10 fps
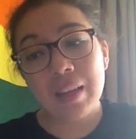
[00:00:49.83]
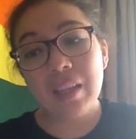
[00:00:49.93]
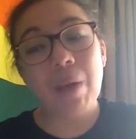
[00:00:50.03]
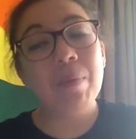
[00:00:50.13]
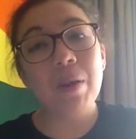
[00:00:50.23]

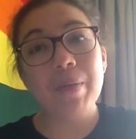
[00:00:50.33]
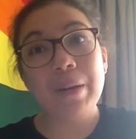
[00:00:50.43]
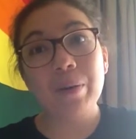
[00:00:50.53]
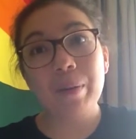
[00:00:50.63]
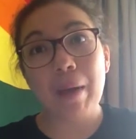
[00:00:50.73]
So I'm going to be
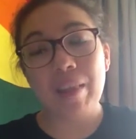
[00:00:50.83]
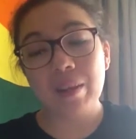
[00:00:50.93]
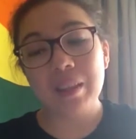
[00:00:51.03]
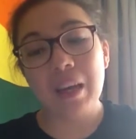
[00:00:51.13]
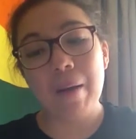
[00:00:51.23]
talking about
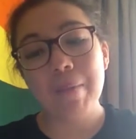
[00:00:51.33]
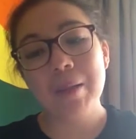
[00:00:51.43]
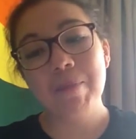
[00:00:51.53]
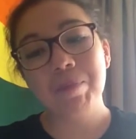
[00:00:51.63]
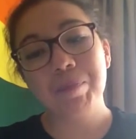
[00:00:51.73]
those times.